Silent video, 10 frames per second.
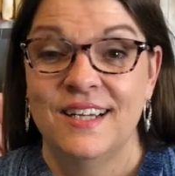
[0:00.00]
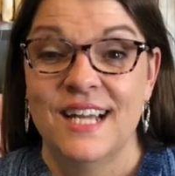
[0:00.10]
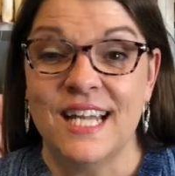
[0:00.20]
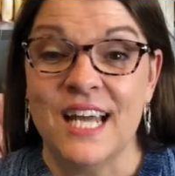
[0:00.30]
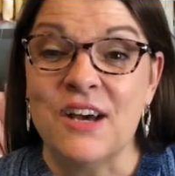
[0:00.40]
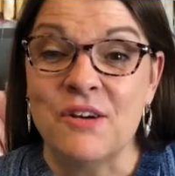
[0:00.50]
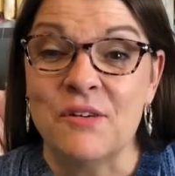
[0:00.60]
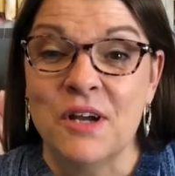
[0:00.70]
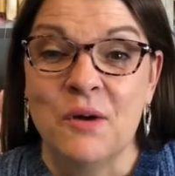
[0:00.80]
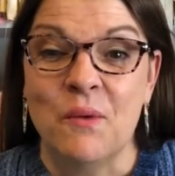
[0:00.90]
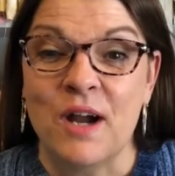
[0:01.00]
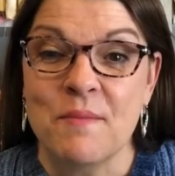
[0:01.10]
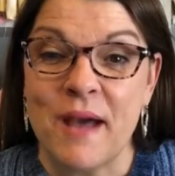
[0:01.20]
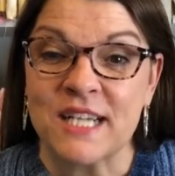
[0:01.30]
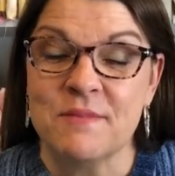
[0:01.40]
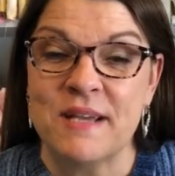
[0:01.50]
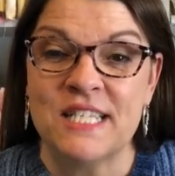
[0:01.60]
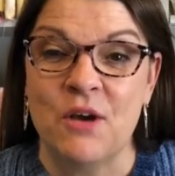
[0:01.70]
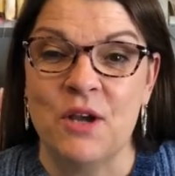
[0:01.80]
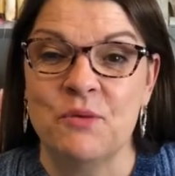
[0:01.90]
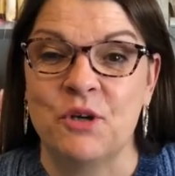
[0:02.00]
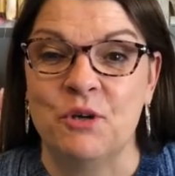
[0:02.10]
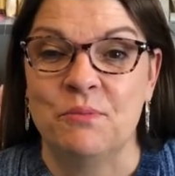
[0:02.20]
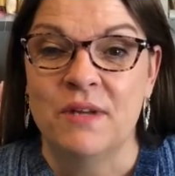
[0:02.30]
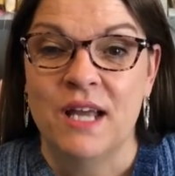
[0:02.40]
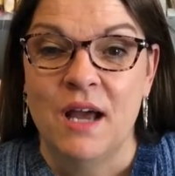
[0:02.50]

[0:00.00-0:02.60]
Hello, welcome back to my sewing room.